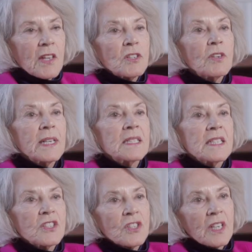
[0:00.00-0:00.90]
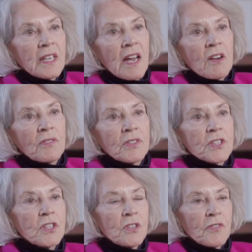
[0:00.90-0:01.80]
Transitioning over
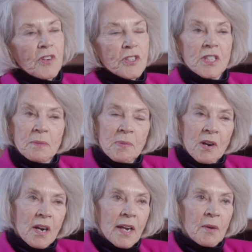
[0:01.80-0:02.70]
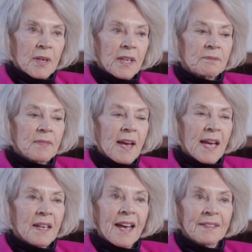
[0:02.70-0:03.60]
to University Park, I want to
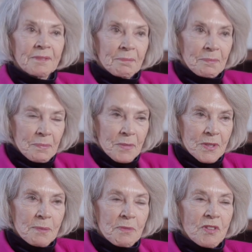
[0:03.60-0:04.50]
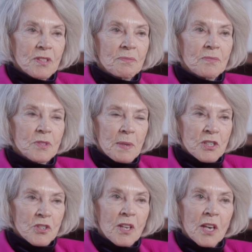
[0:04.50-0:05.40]
highlight some of the
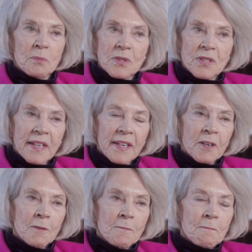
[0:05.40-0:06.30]
special homes there.